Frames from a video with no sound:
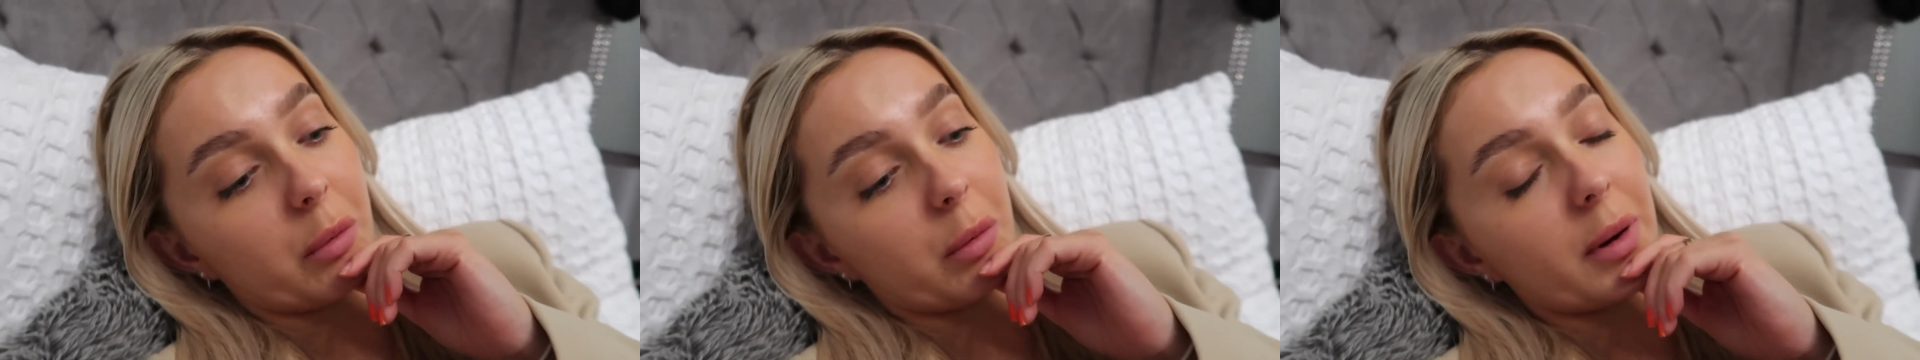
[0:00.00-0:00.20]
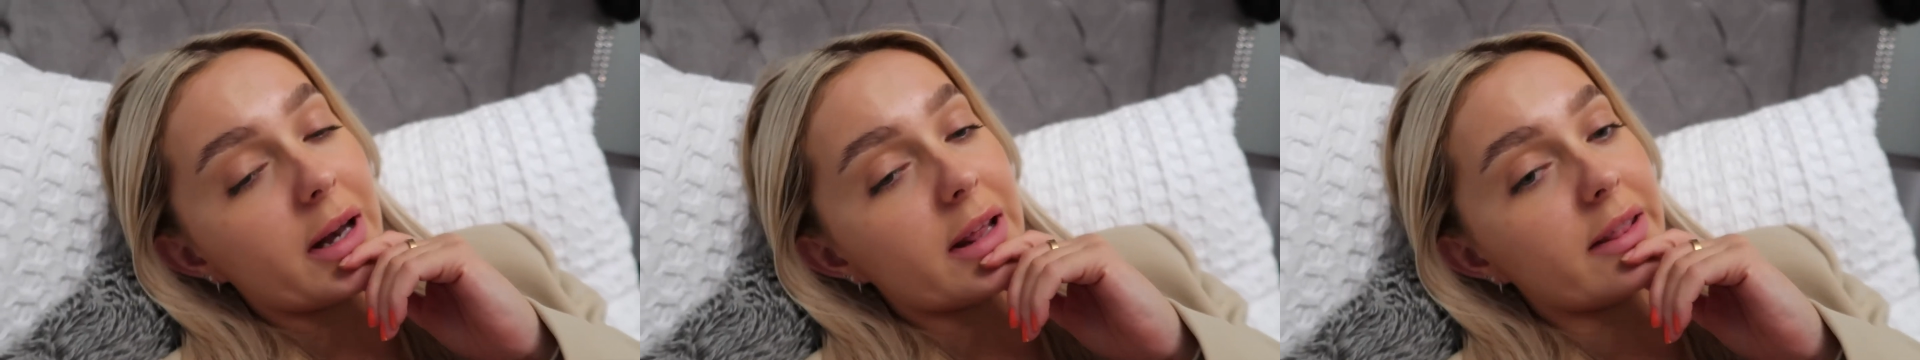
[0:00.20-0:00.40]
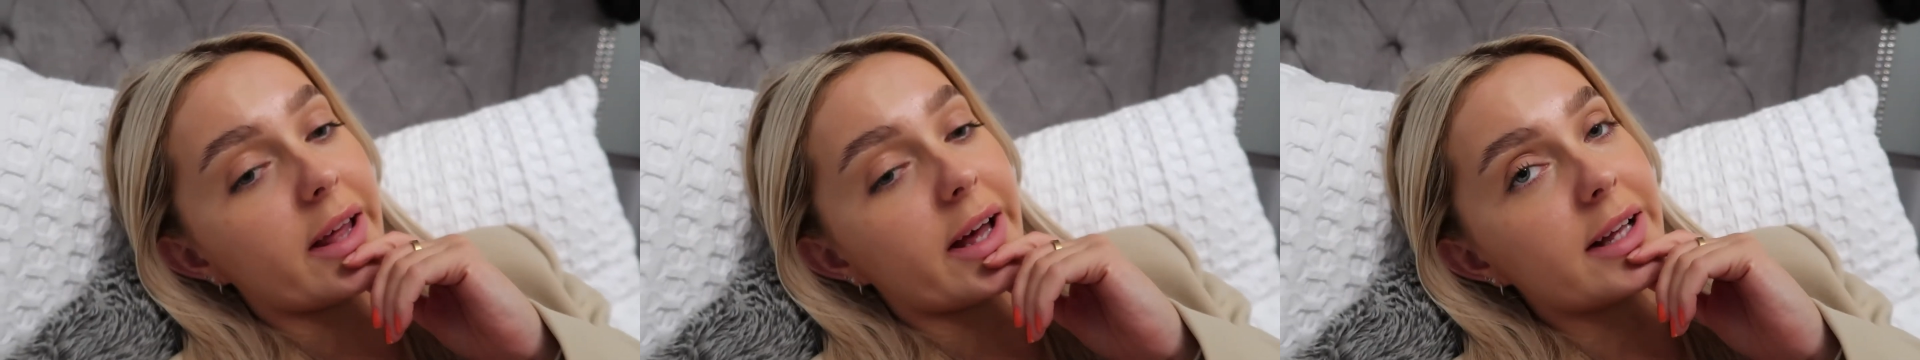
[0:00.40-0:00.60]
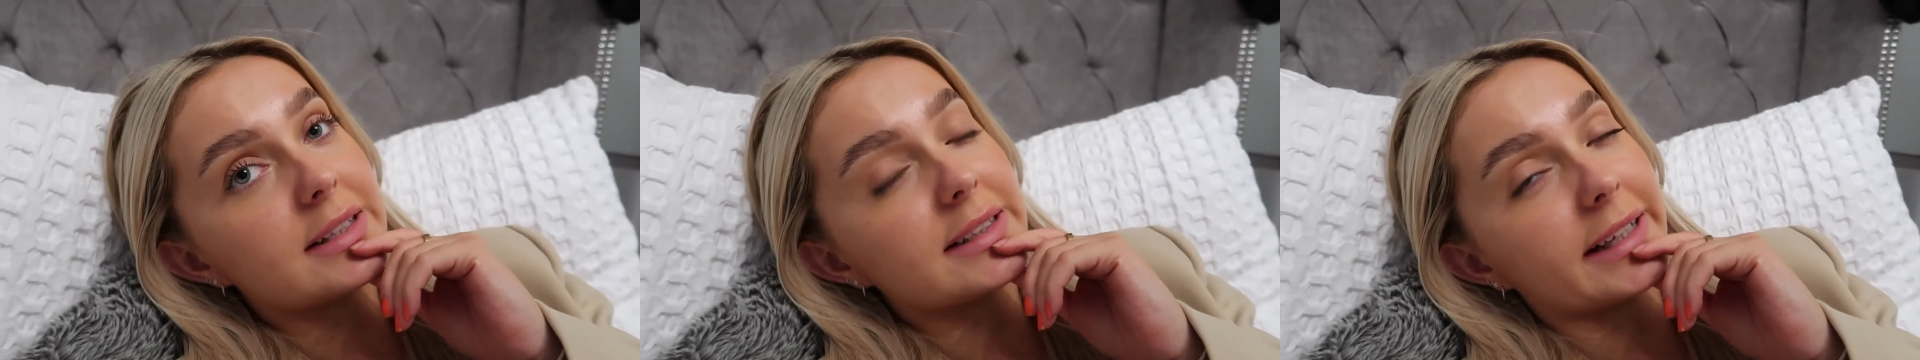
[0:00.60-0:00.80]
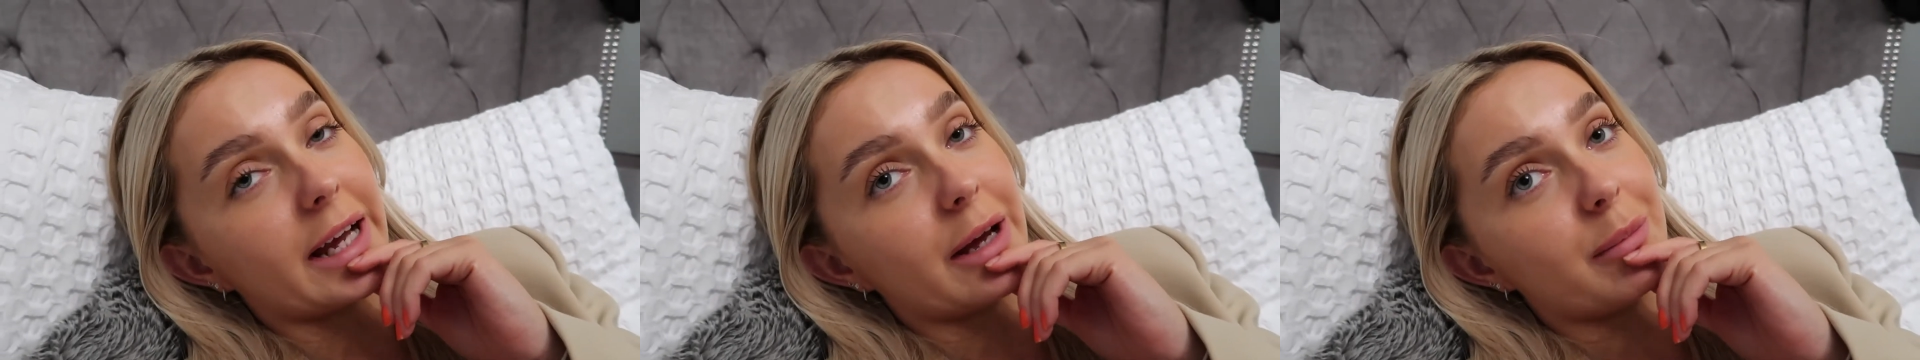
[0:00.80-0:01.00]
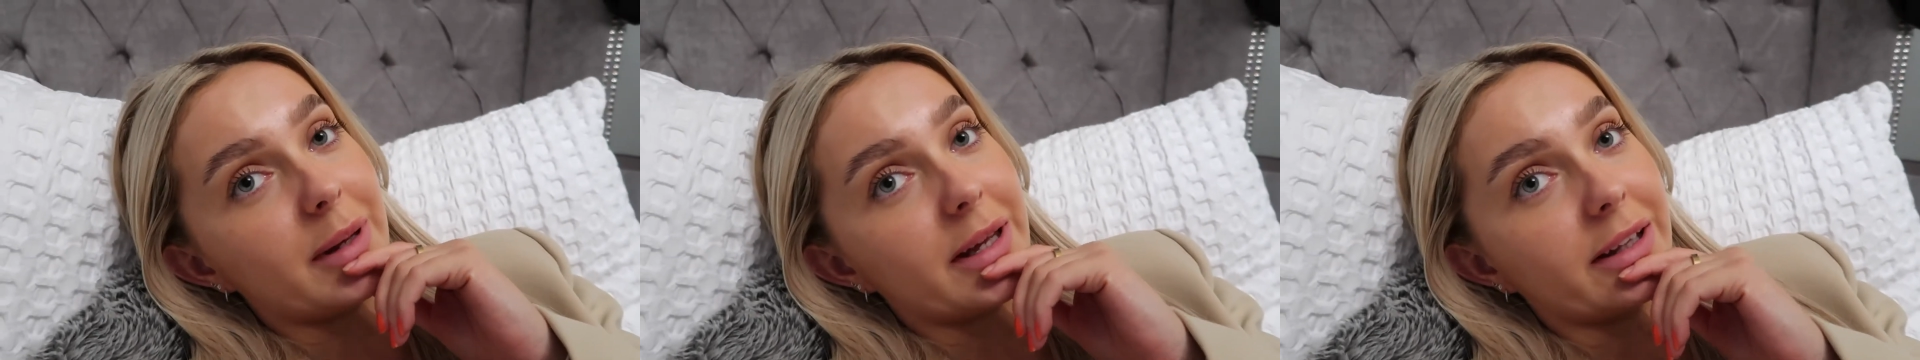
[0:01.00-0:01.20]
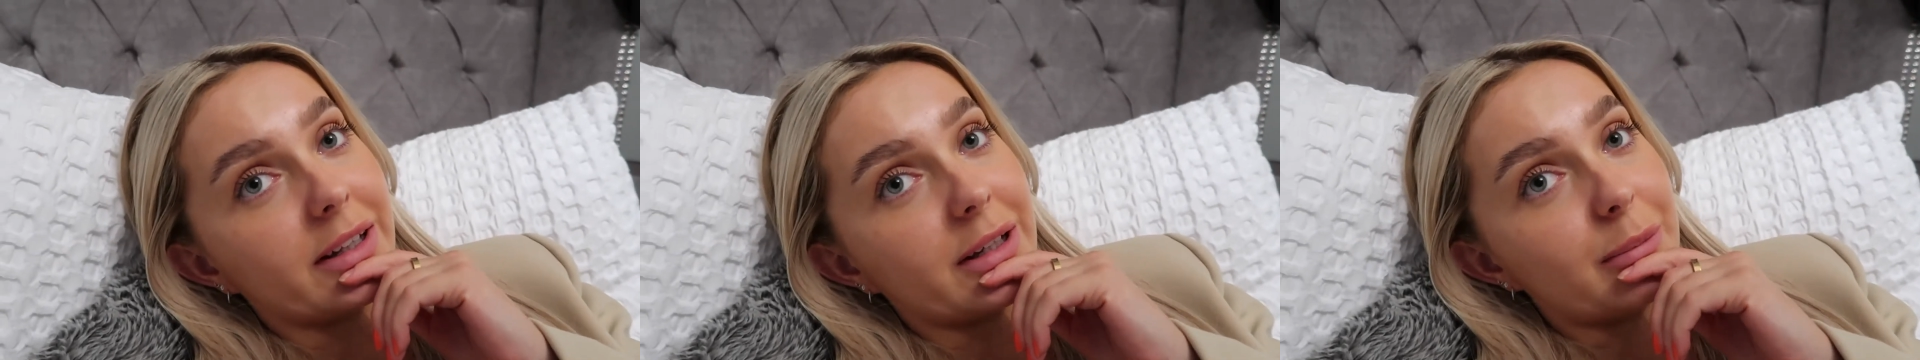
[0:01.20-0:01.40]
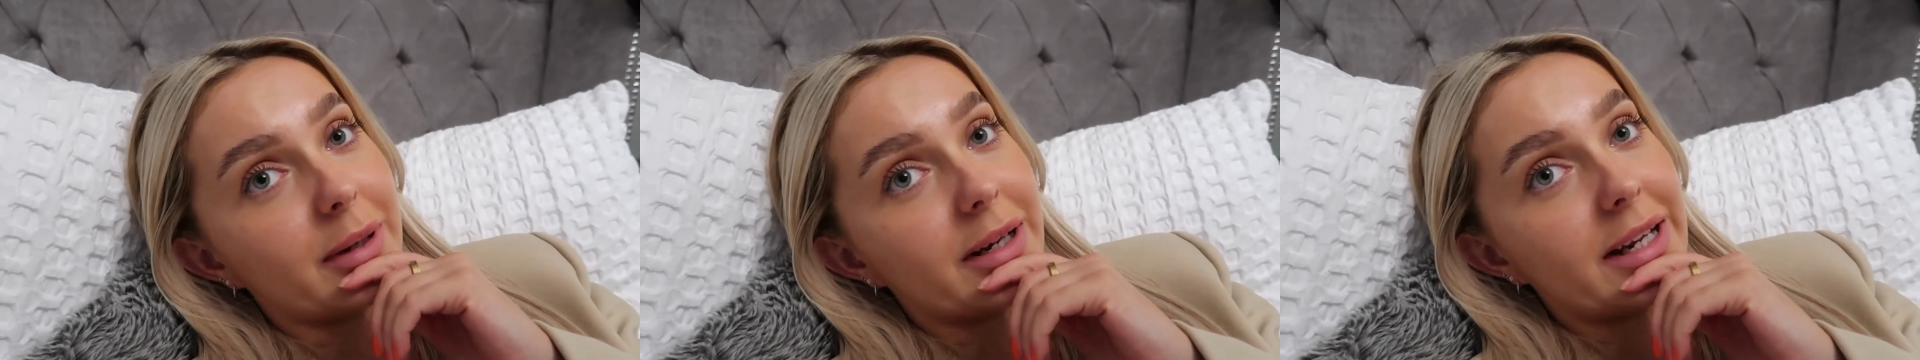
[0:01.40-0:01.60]
We went in there to get
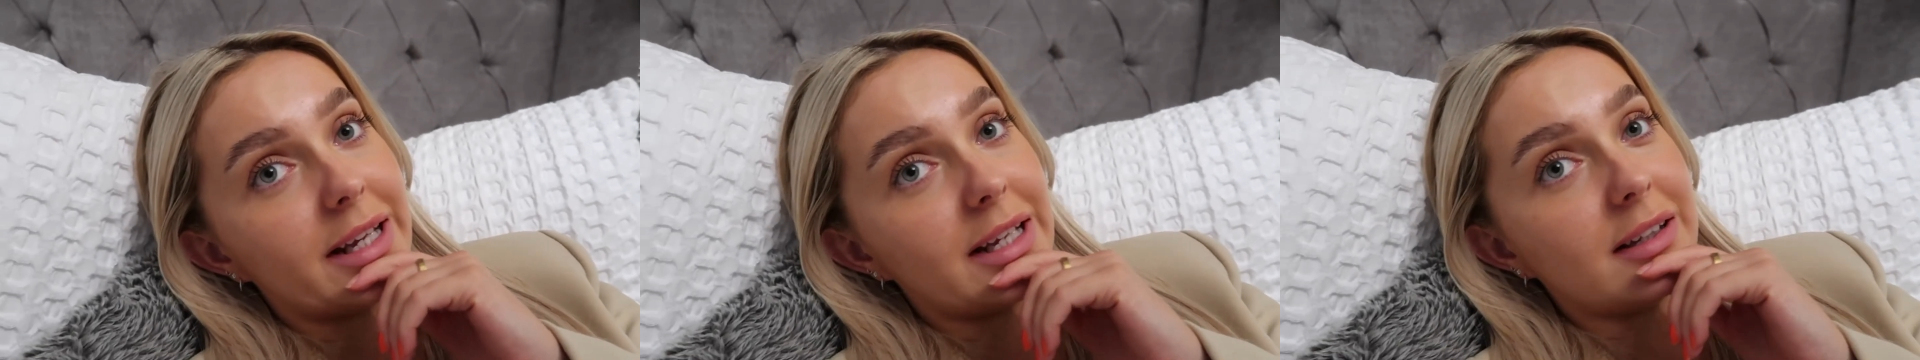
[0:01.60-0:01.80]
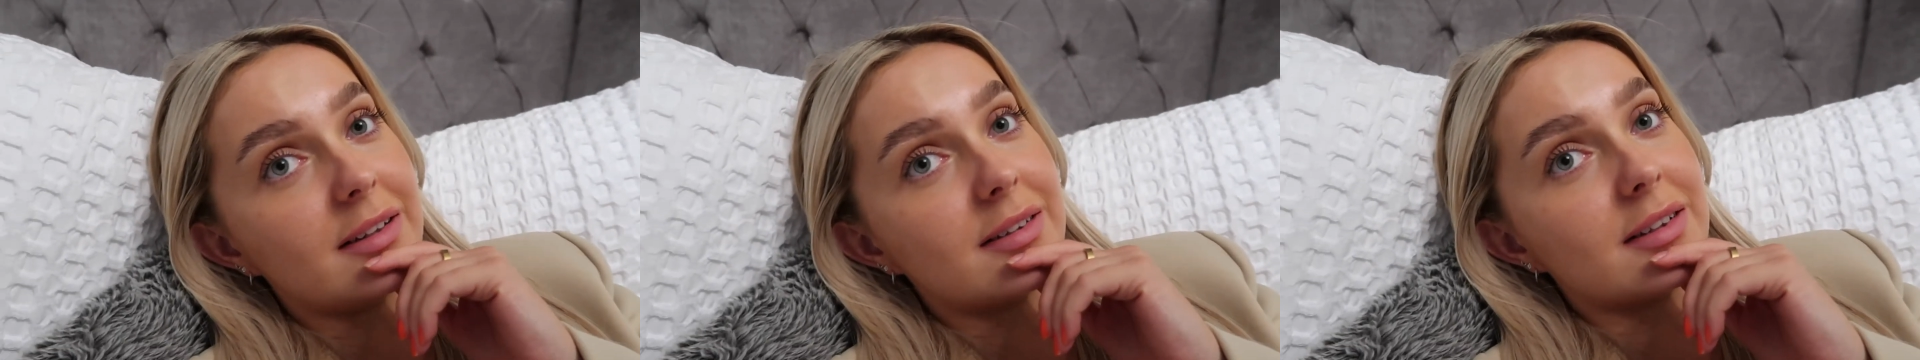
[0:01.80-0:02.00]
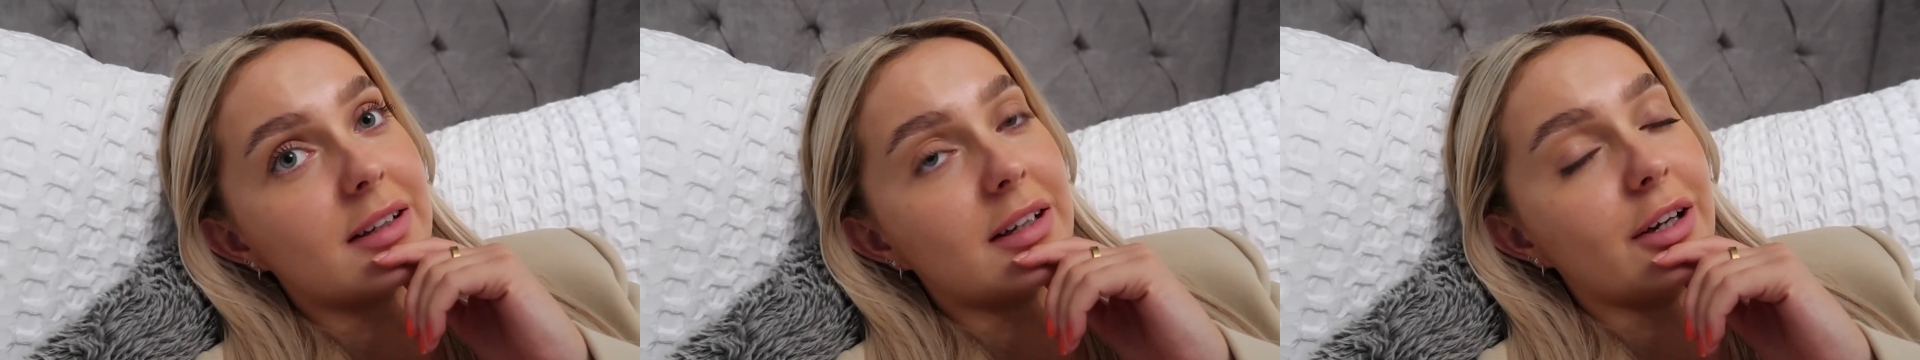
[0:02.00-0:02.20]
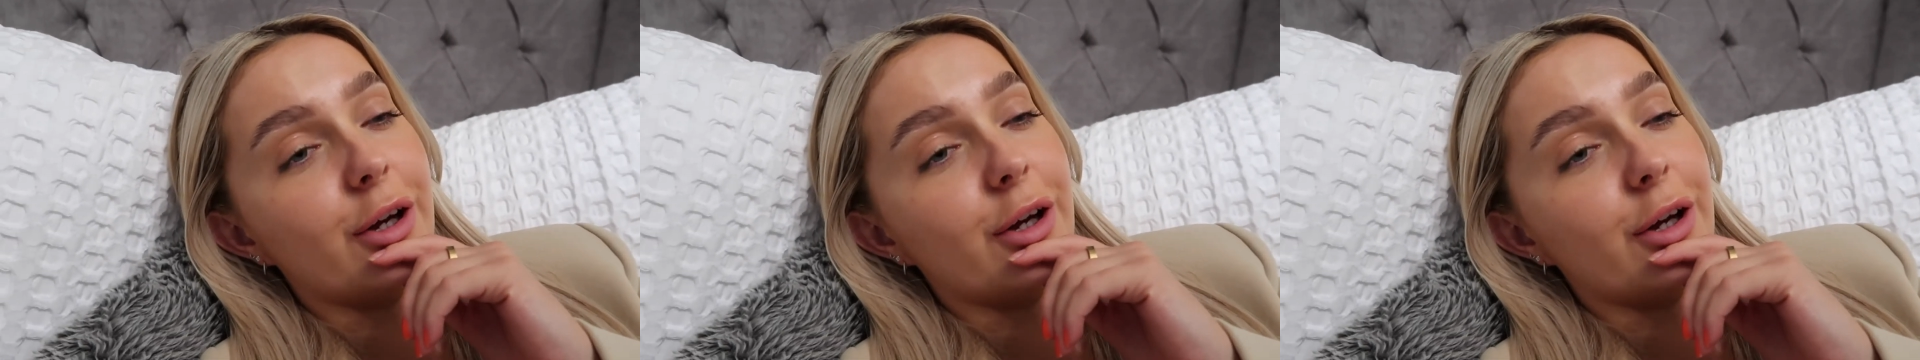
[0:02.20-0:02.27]
Amelia, my niece,